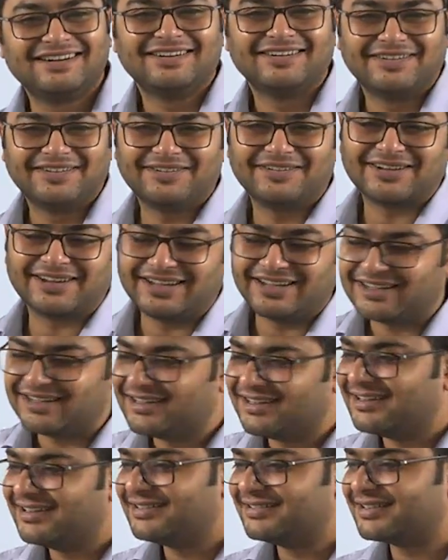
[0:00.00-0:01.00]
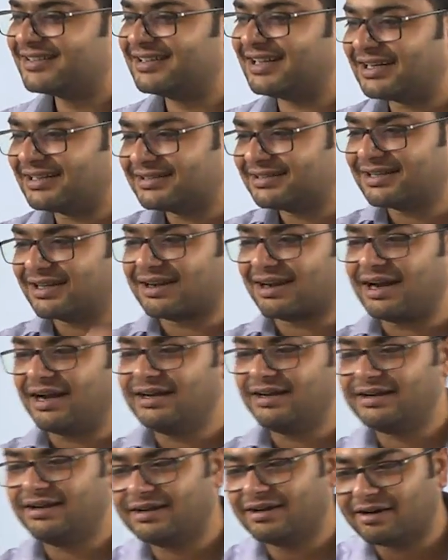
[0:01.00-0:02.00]
Okay, so that's the
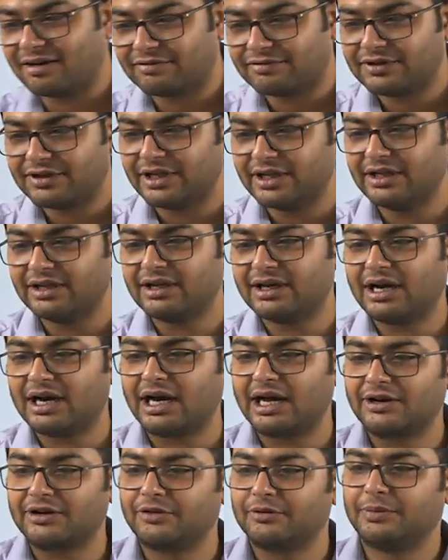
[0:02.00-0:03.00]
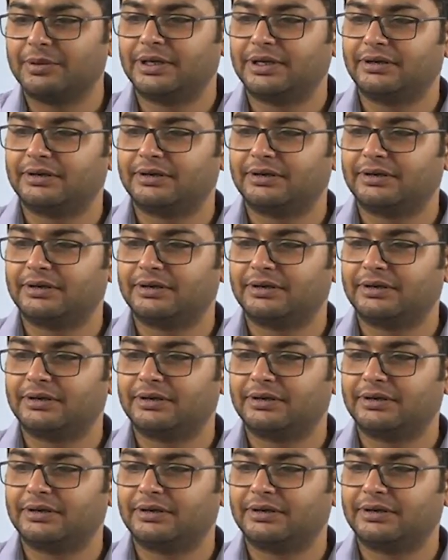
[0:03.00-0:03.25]
kind of the argument.